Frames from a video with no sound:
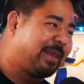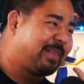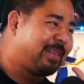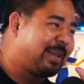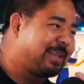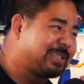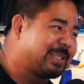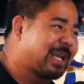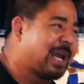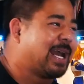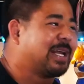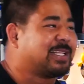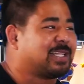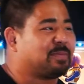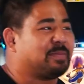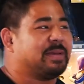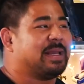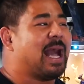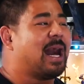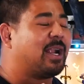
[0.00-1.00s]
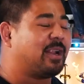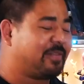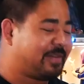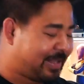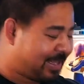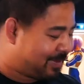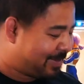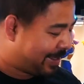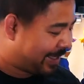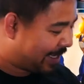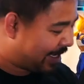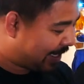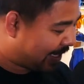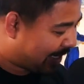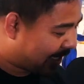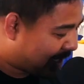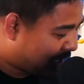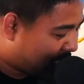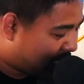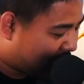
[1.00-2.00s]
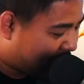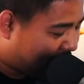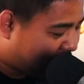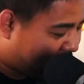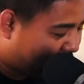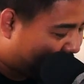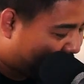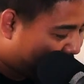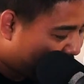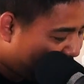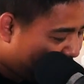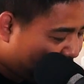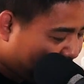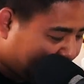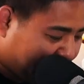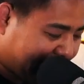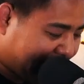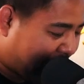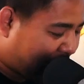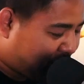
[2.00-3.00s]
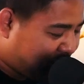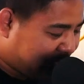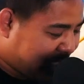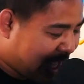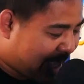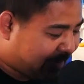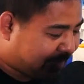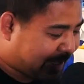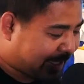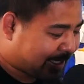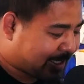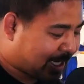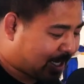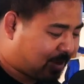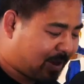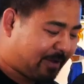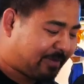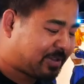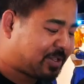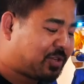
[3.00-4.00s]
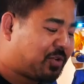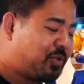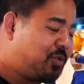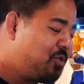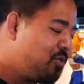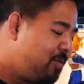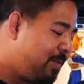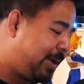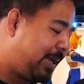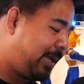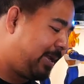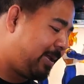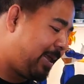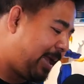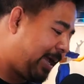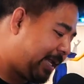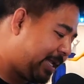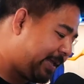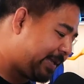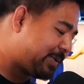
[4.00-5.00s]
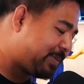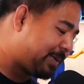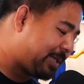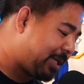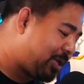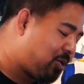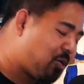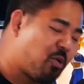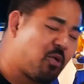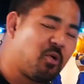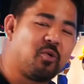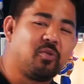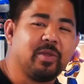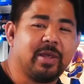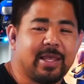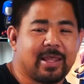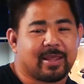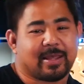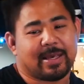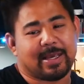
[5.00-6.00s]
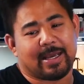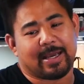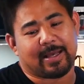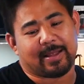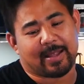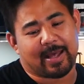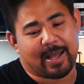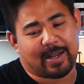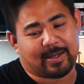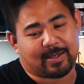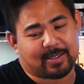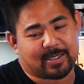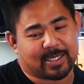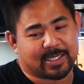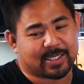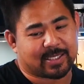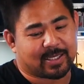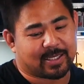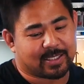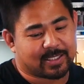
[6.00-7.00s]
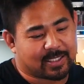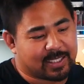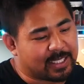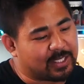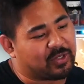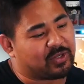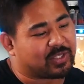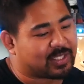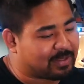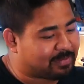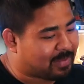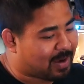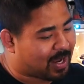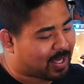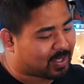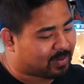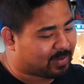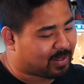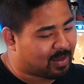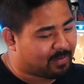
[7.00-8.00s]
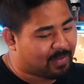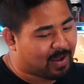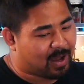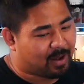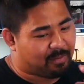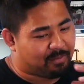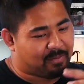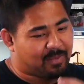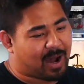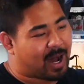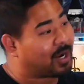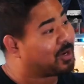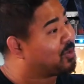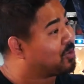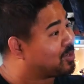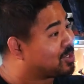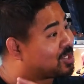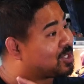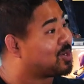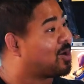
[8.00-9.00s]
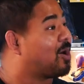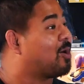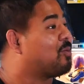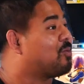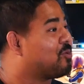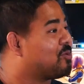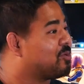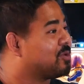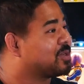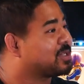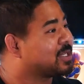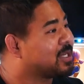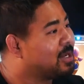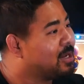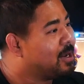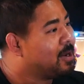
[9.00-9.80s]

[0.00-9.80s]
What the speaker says: things that kind of took me out of it in the beginning. But I don't really have too many negatives. But the only thing that just continues to bother me about modern Star Wars